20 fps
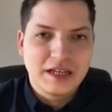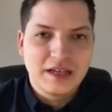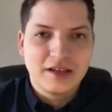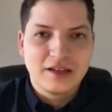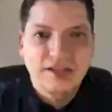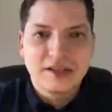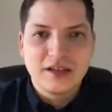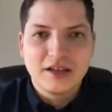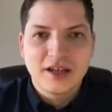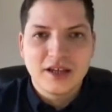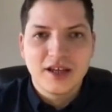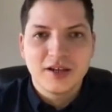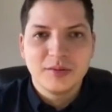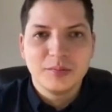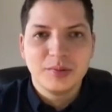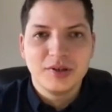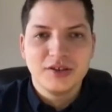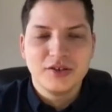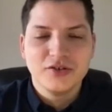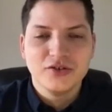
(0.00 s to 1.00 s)
and they can
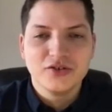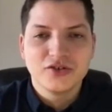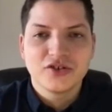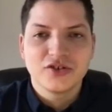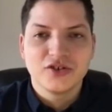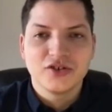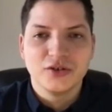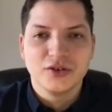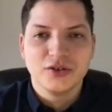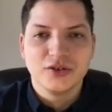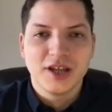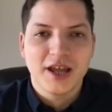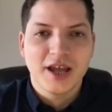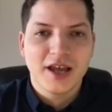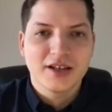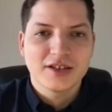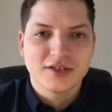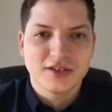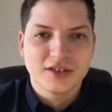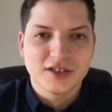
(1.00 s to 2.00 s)
be used to
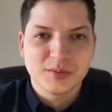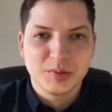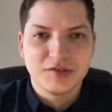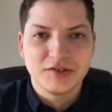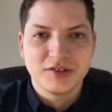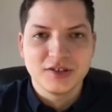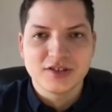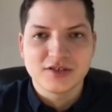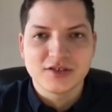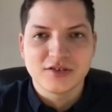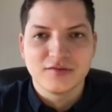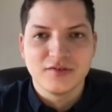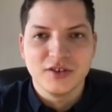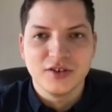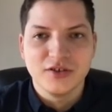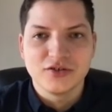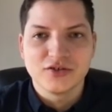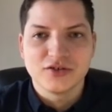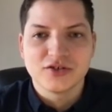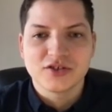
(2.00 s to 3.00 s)
enhance the experience of the
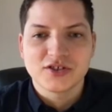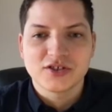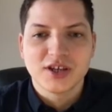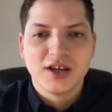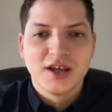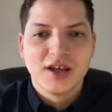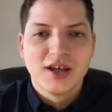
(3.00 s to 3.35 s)
users